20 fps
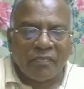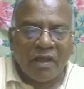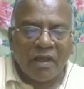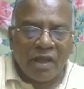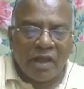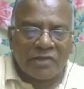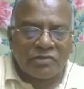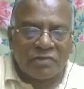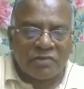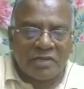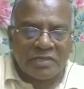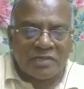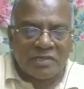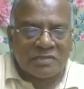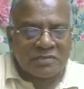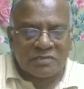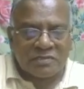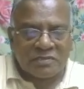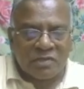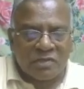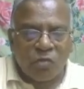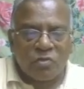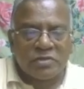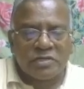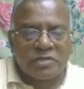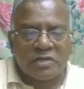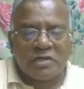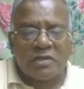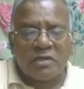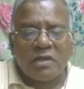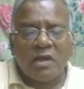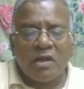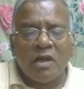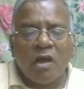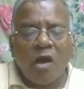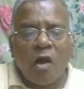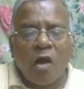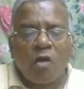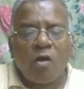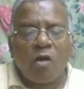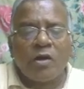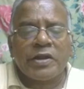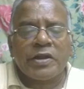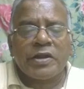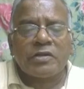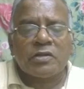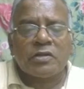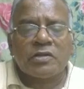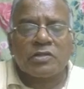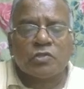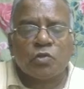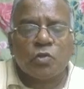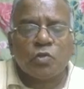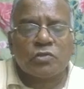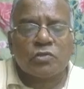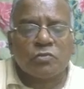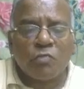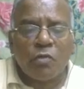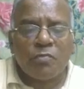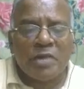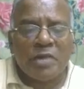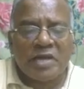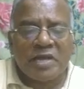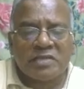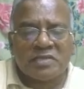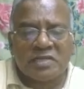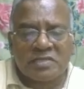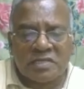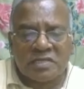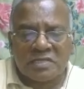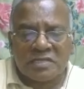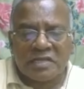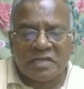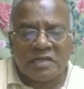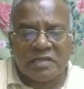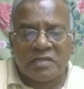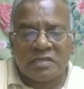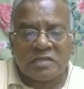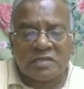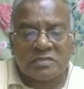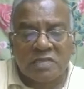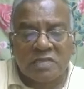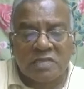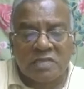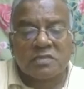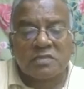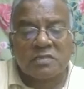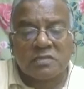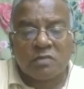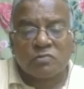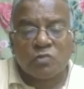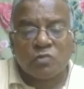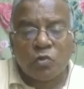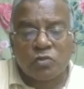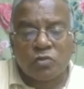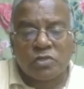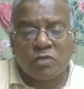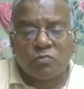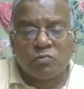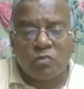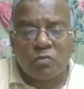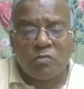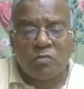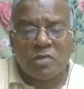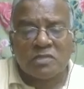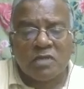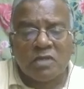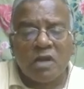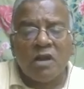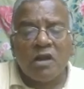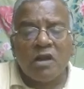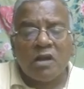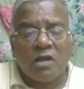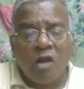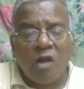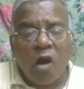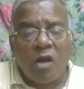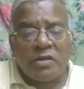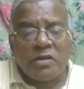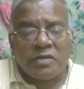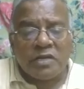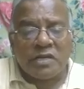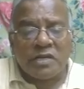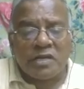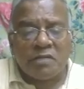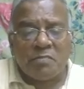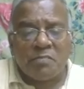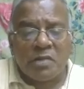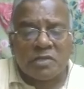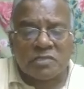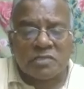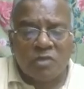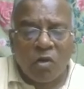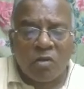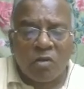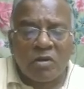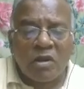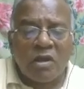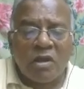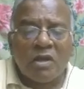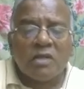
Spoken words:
Actually, this is a question. According to resource mobilization theory, the success of social movements largely depends on